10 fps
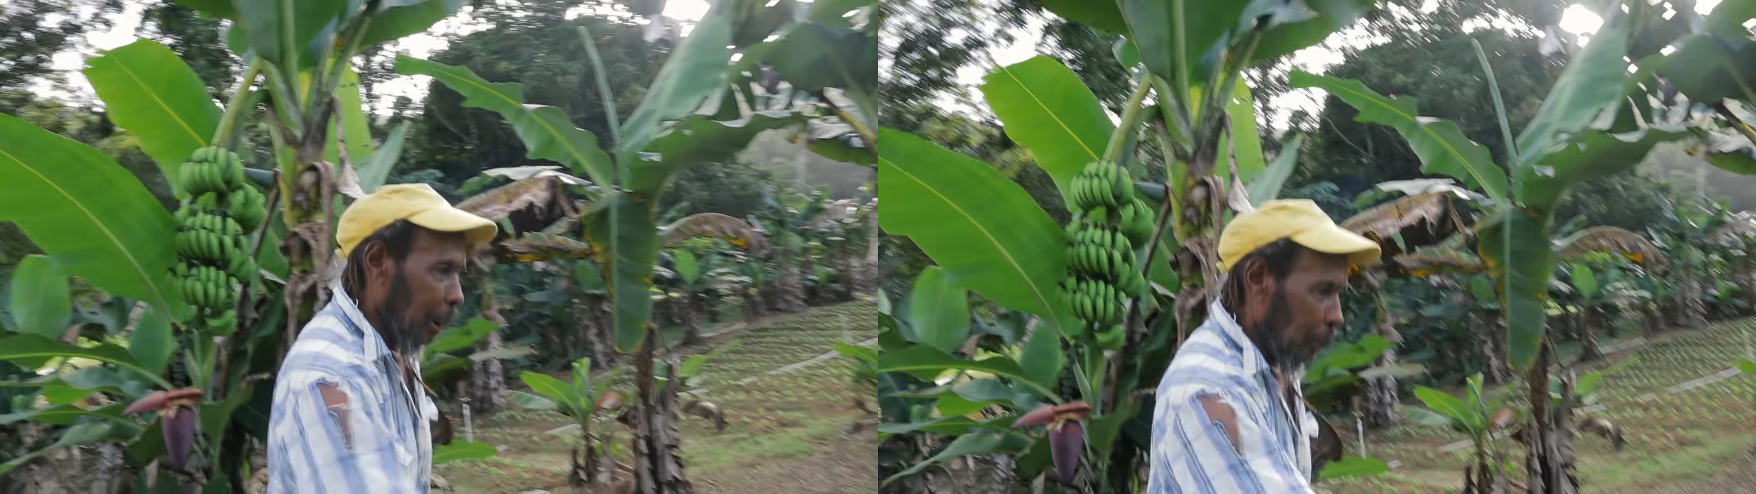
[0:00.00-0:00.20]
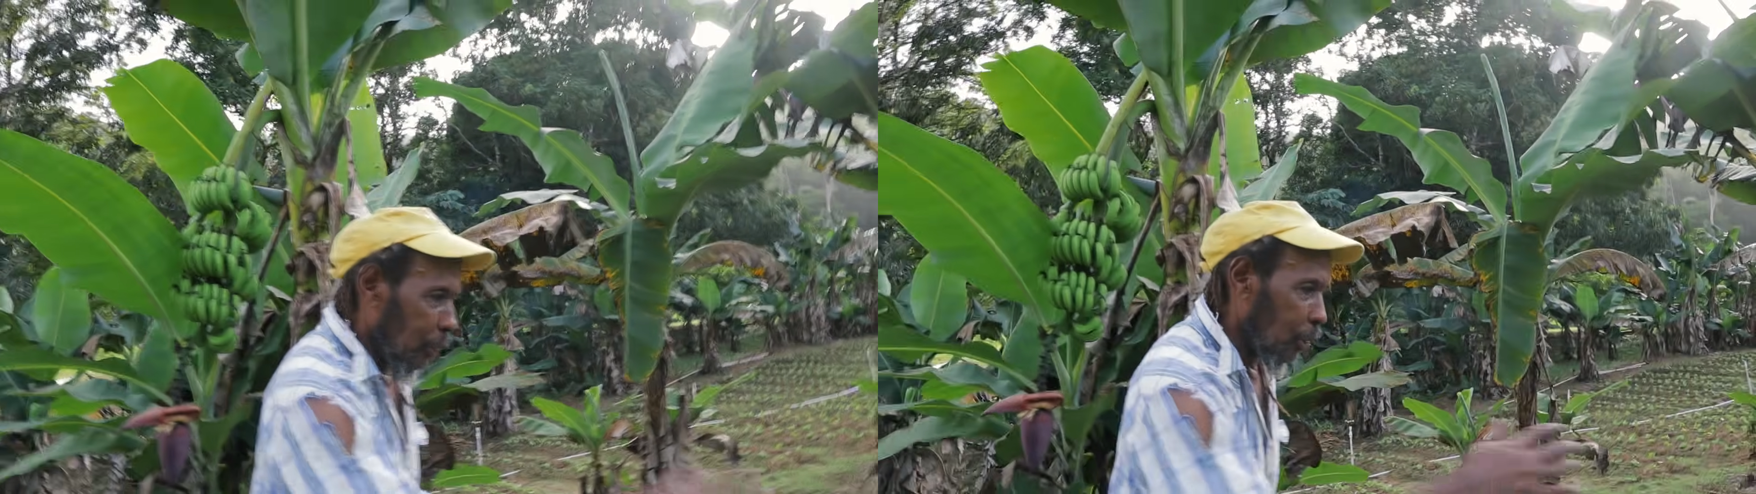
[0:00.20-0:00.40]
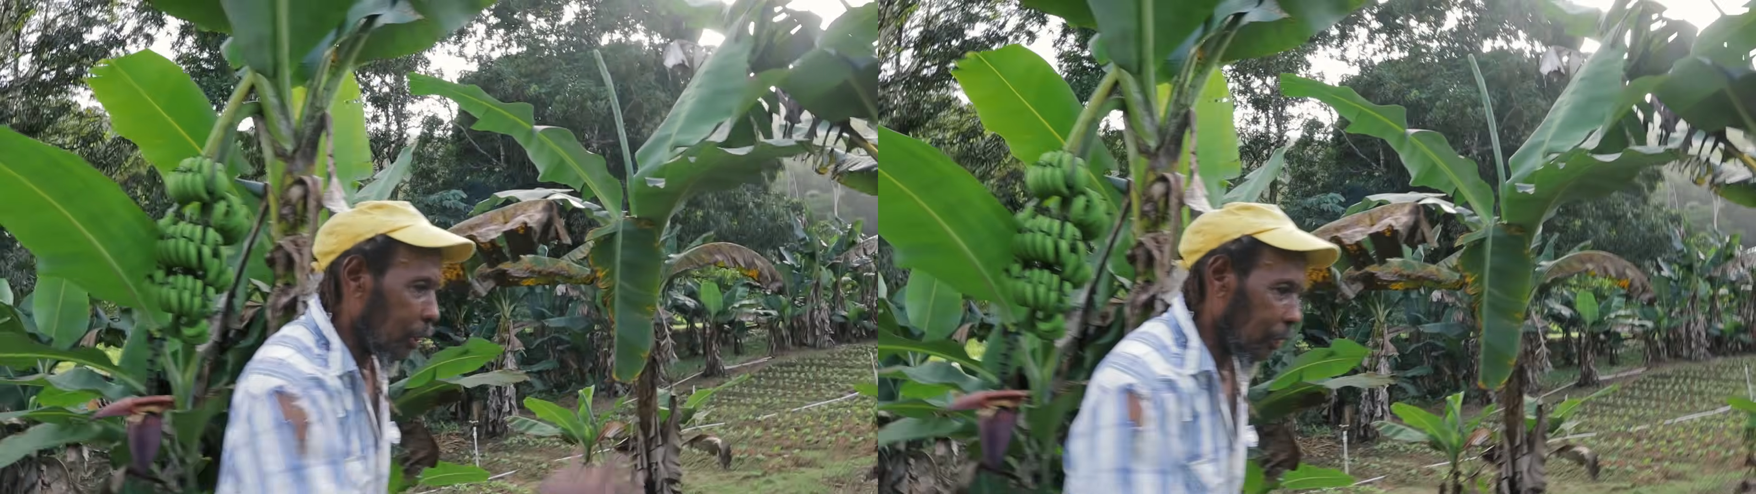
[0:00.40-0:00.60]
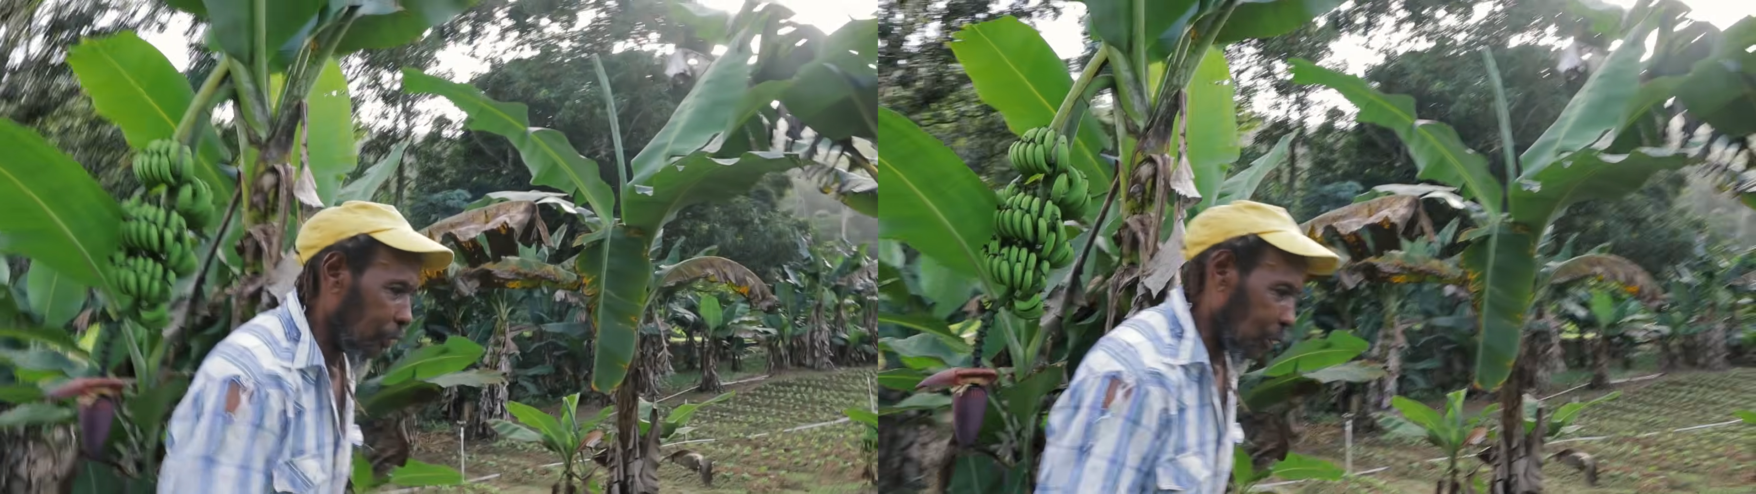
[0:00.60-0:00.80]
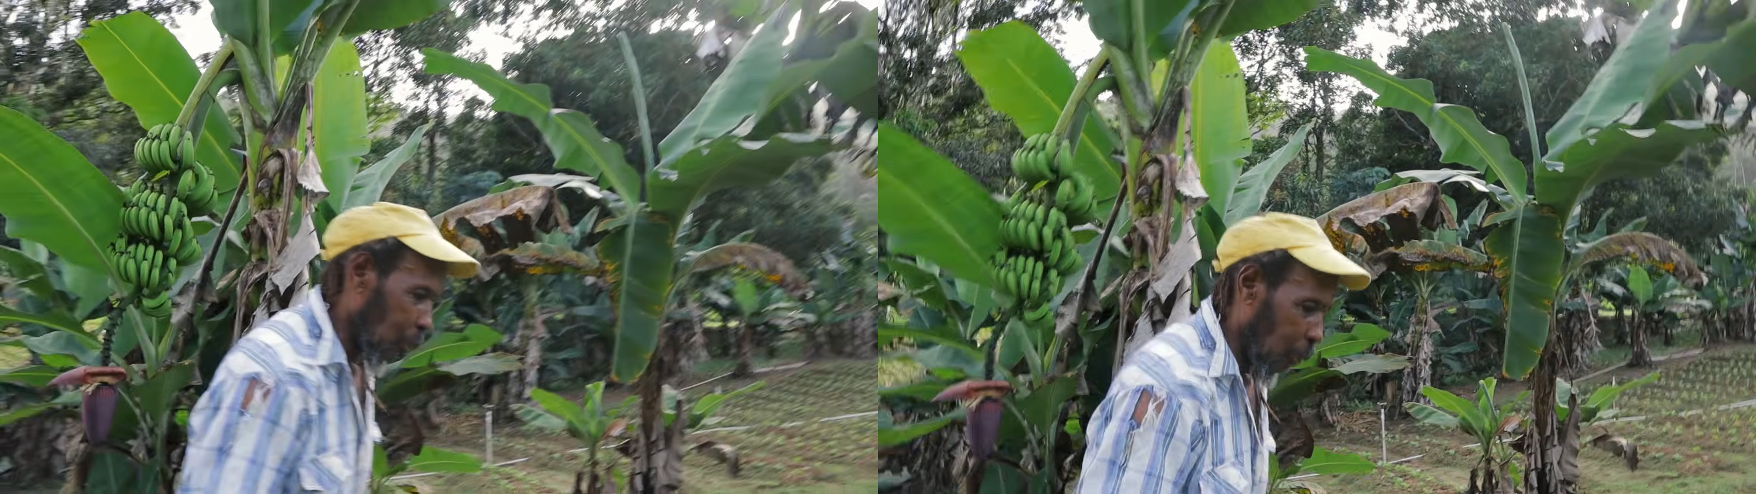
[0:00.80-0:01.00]
That's what the rows is
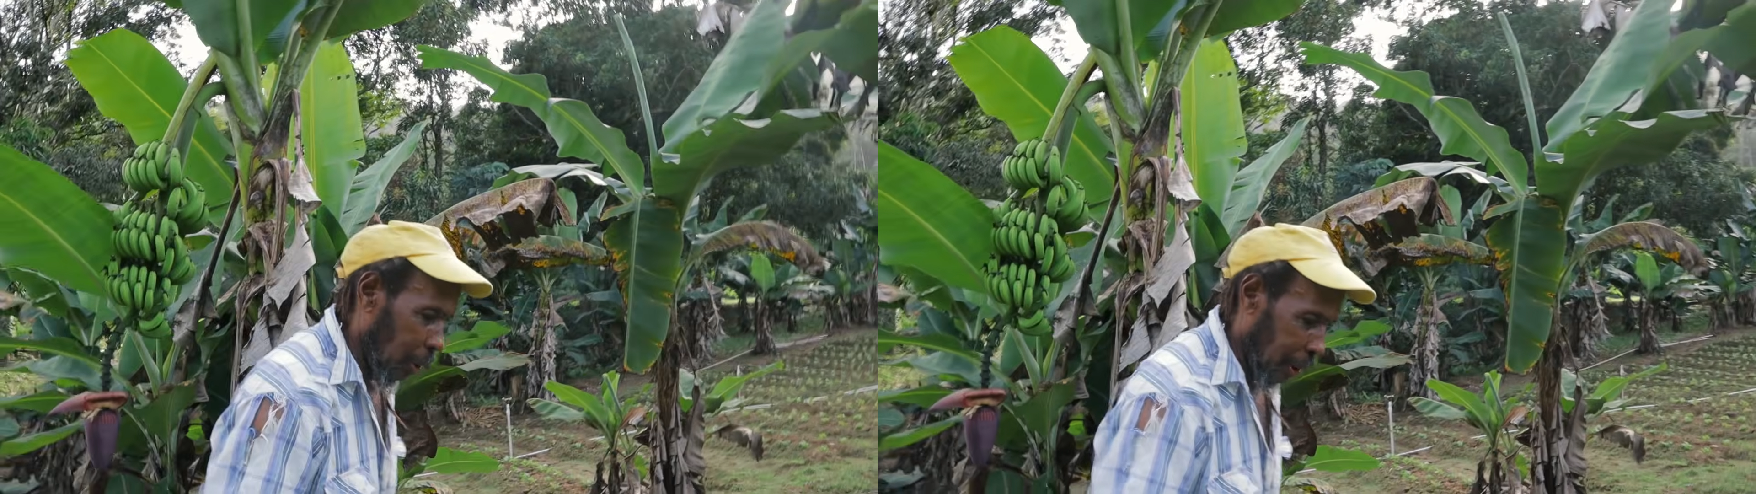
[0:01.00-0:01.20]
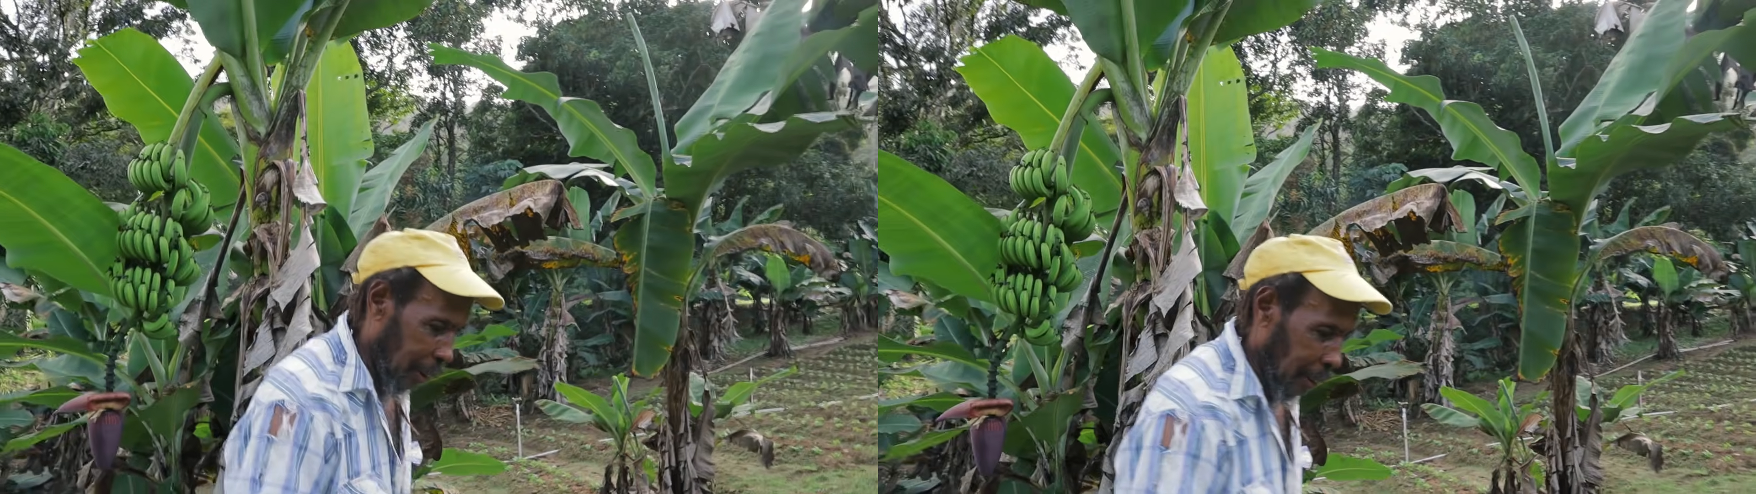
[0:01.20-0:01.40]
supposed to walk.